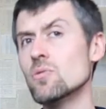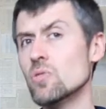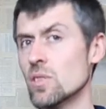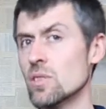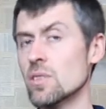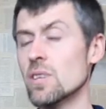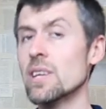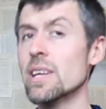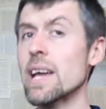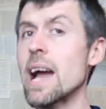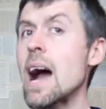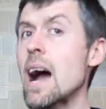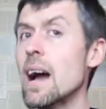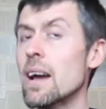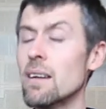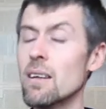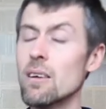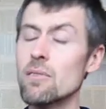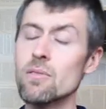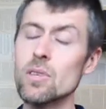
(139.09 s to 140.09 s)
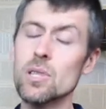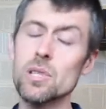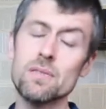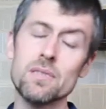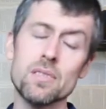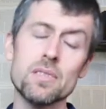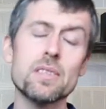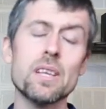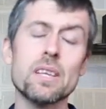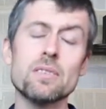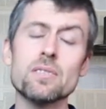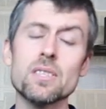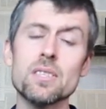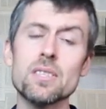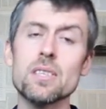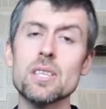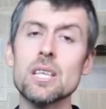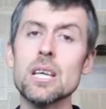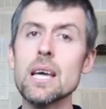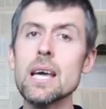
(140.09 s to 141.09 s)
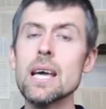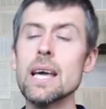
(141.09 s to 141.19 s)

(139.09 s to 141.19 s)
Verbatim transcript: generally high level of intensity,